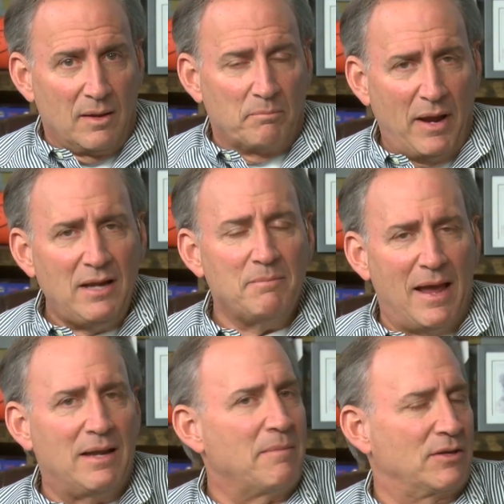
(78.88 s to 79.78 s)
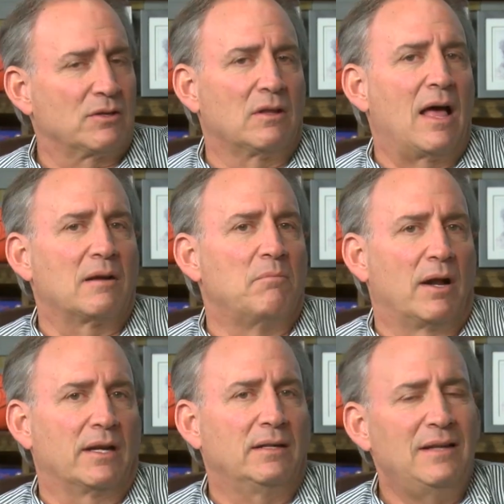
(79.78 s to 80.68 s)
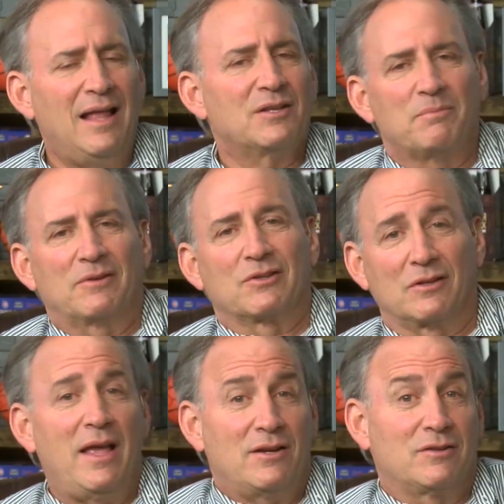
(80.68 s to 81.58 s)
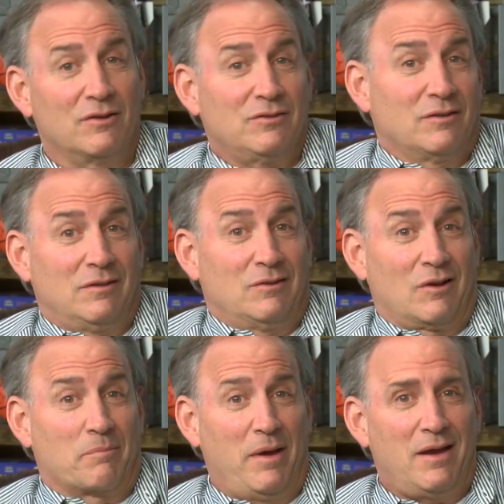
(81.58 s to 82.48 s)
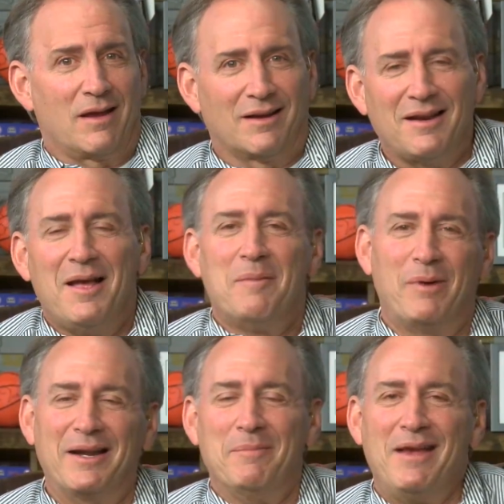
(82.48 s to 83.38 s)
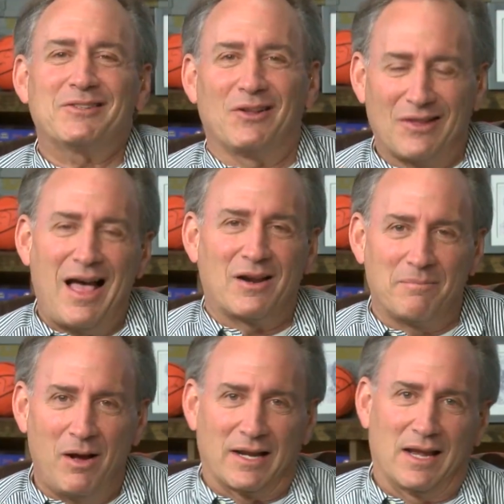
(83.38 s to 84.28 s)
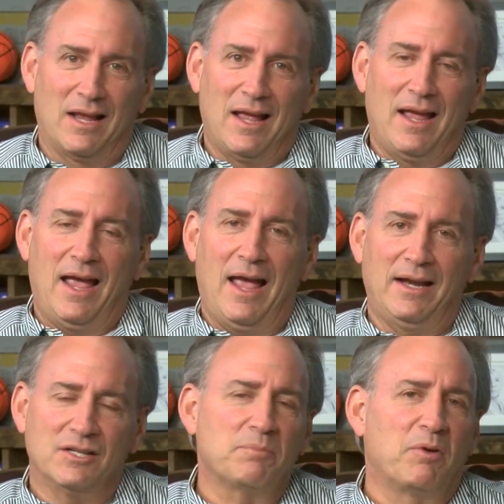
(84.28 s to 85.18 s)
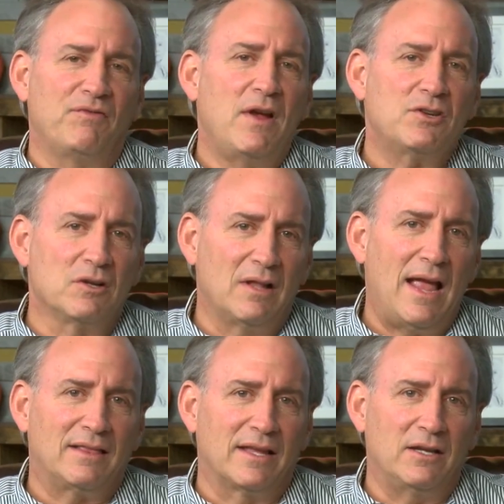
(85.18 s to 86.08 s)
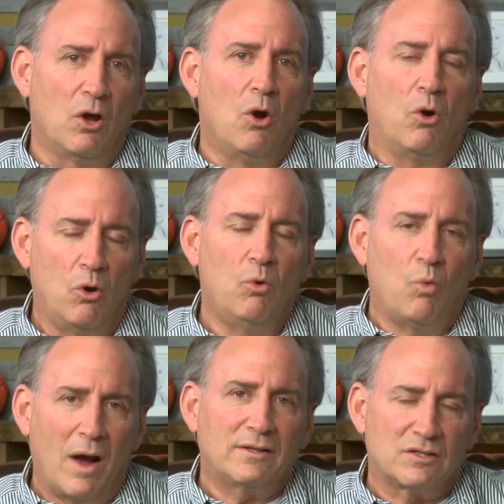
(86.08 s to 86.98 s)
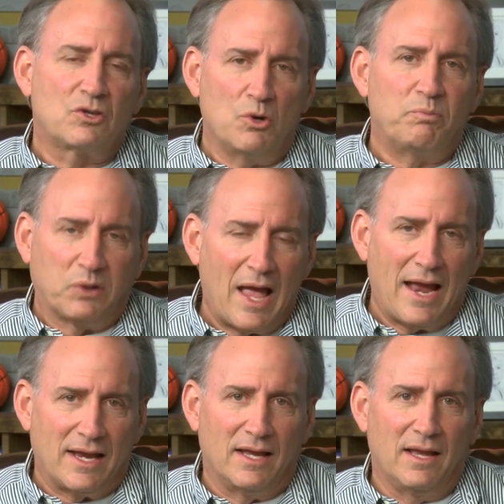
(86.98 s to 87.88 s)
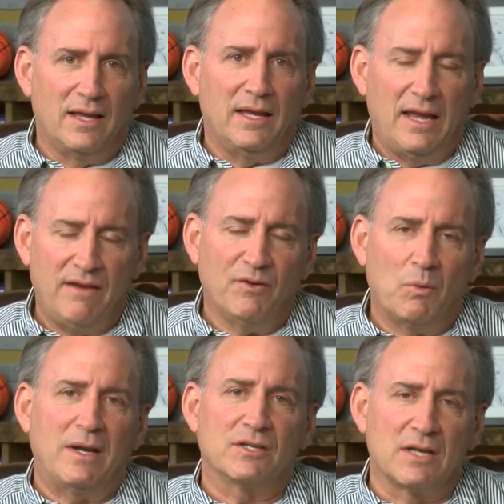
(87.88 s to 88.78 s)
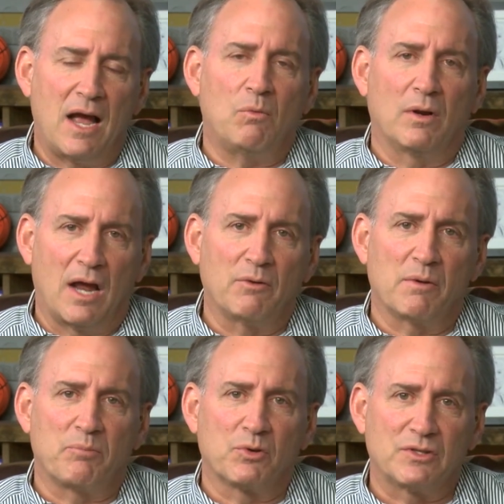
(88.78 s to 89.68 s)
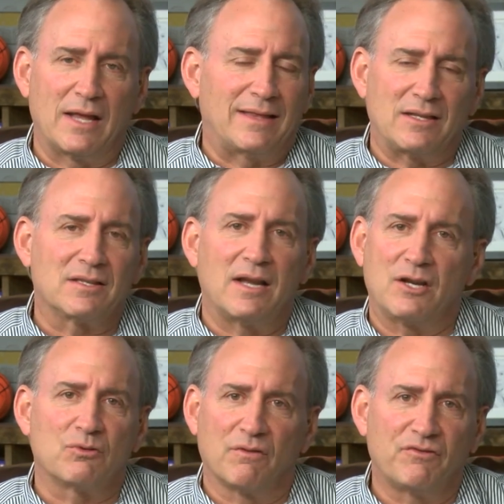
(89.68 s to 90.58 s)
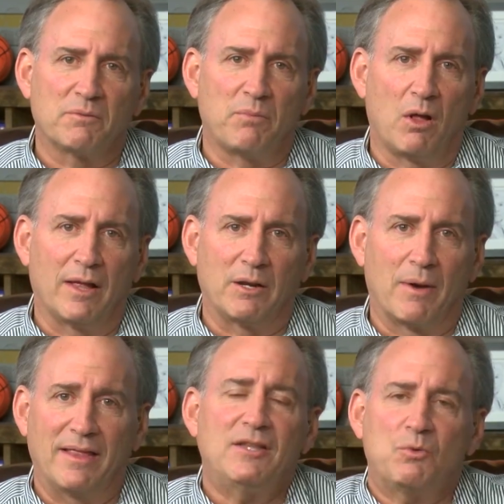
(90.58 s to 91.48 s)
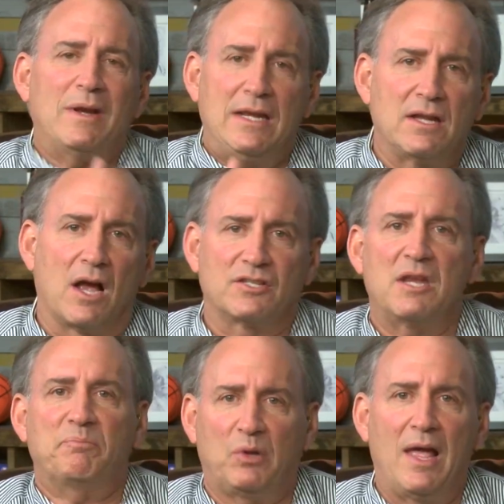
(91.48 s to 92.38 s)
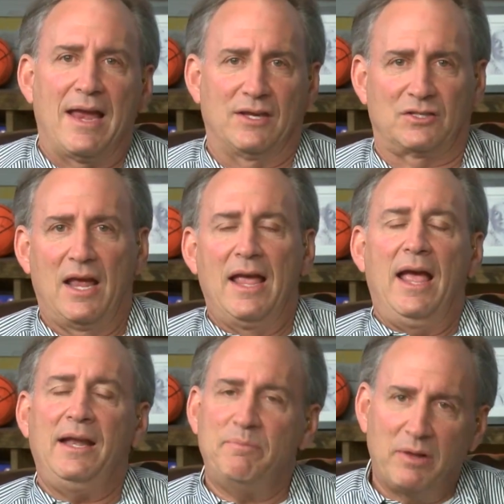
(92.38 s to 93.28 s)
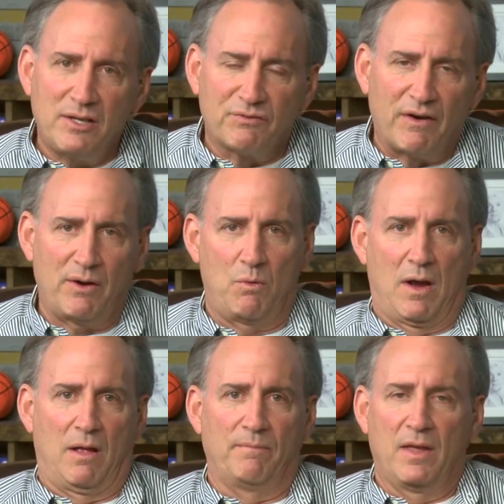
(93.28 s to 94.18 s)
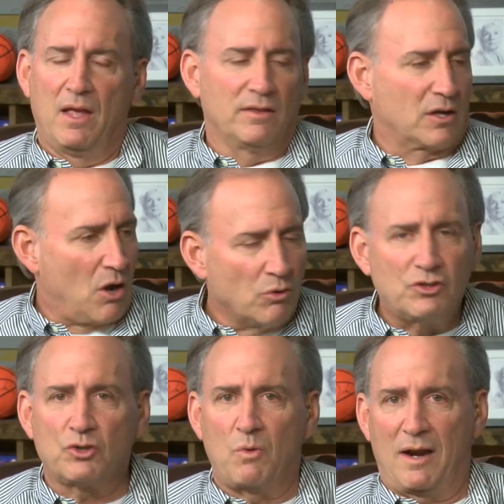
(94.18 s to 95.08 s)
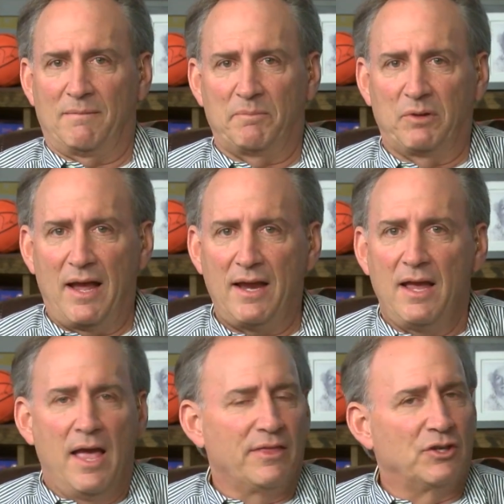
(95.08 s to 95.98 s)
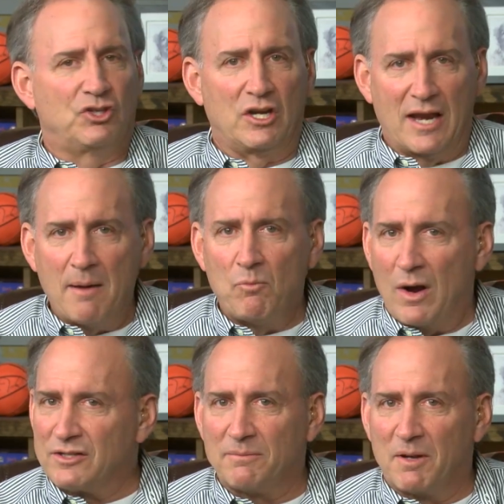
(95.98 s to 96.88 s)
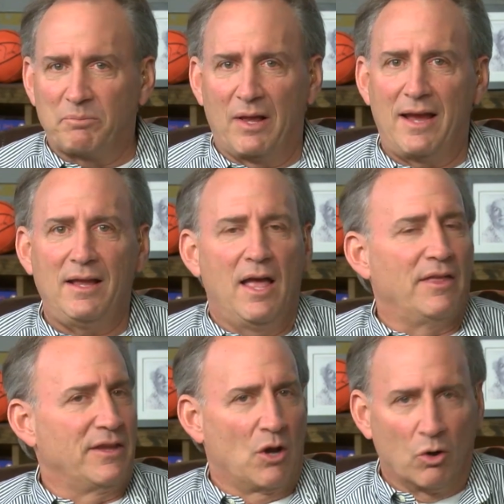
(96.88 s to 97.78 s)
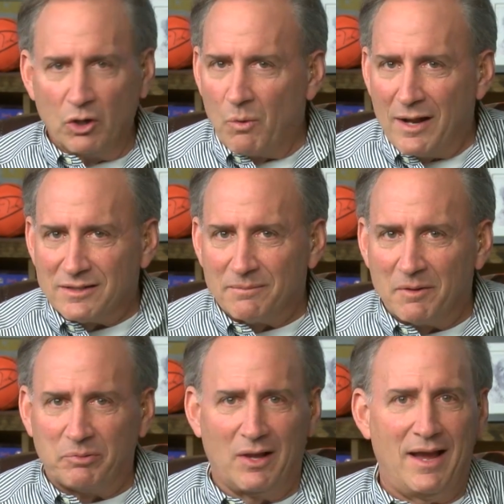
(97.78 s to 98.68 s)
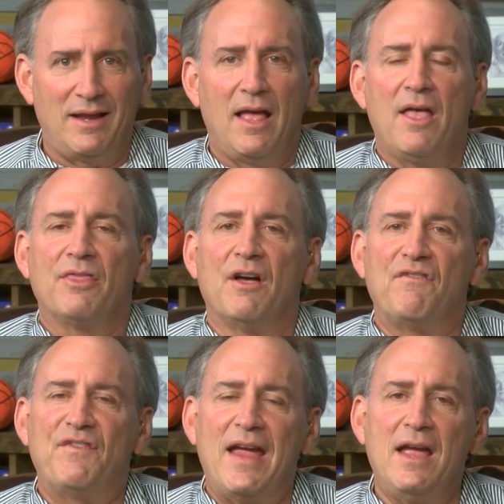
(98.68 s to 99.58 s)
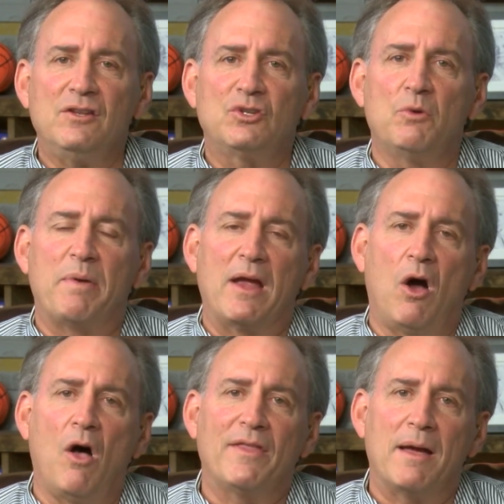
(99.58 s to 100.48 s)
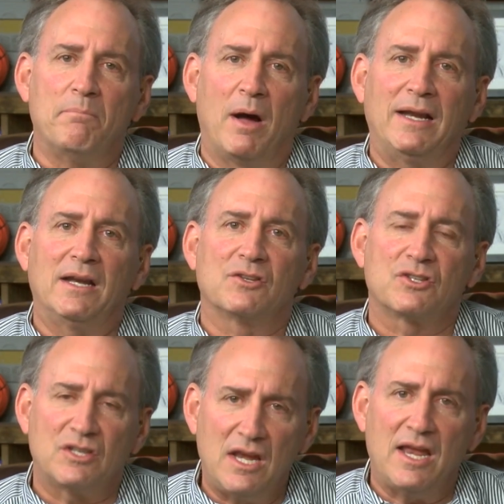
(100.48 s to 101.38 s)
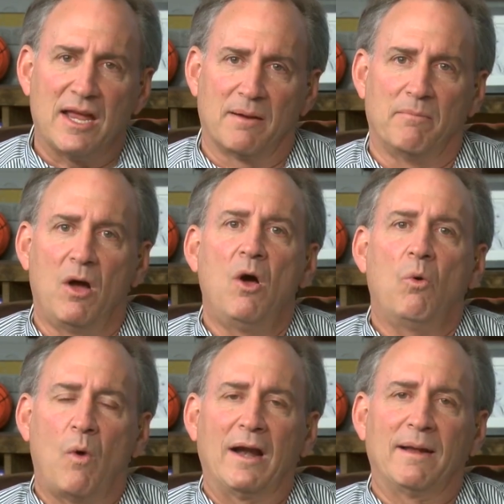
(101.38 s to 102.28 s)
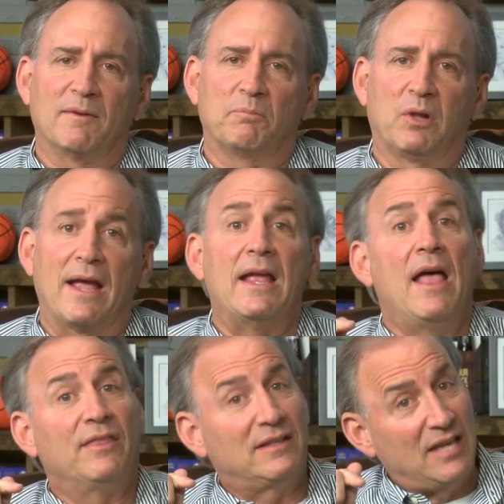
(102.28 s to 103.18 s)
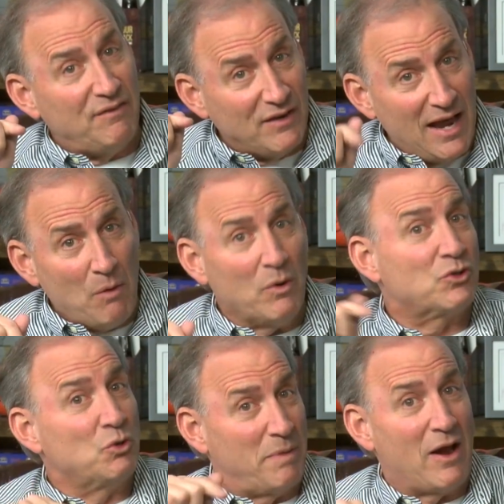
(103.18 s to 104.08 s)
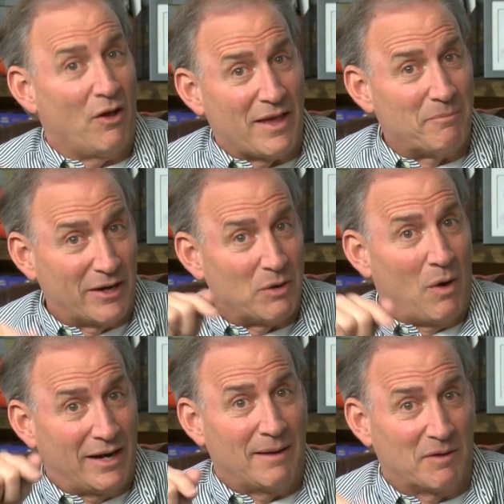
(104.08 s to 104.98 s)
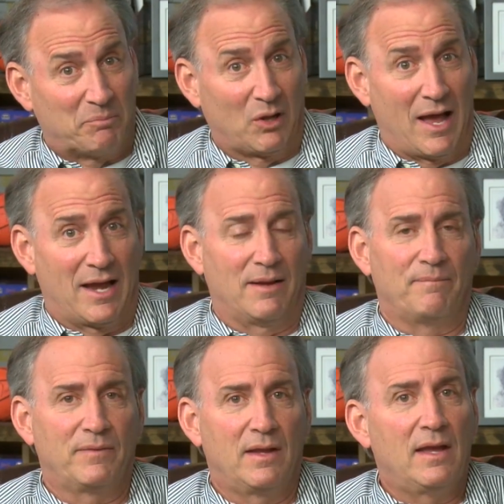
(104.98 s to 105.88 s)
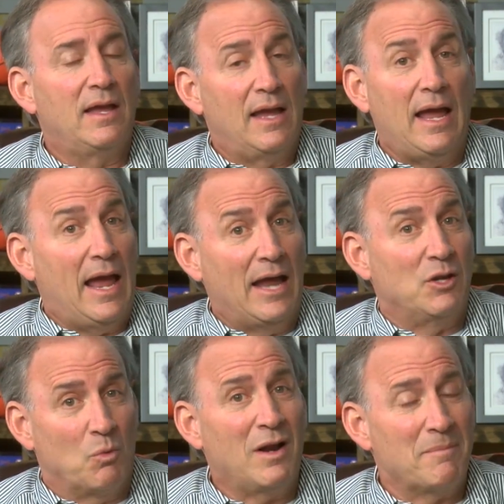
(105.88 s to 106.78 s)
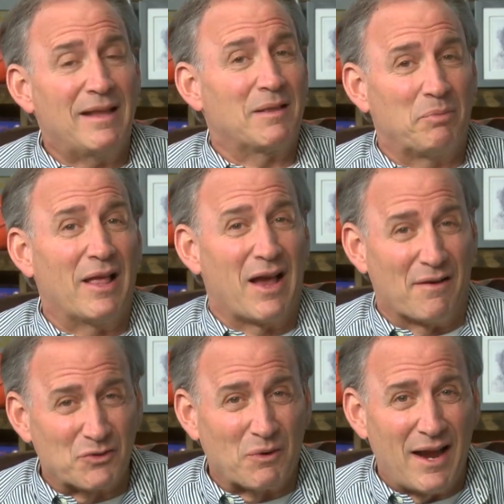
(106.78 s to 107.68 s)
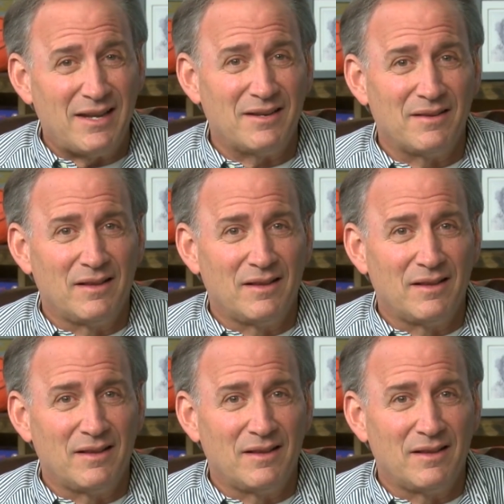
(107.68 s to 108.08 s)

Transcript: Peyton Manning makes a lot of money. Not as much as last year since he took a pay cut, but he makes a lot of money. And he's a professional athlete who wants to play even when he's not 100%. That's the nature of football anyway. That's what he does. He plays, and he plays very well. The coaches want him to play, the GM wants him to play, the owner wants him to play, the fans who pay all that money to see him want him to play, the TV networks who pay all that money want him to play. And you want to make the playoffs, right?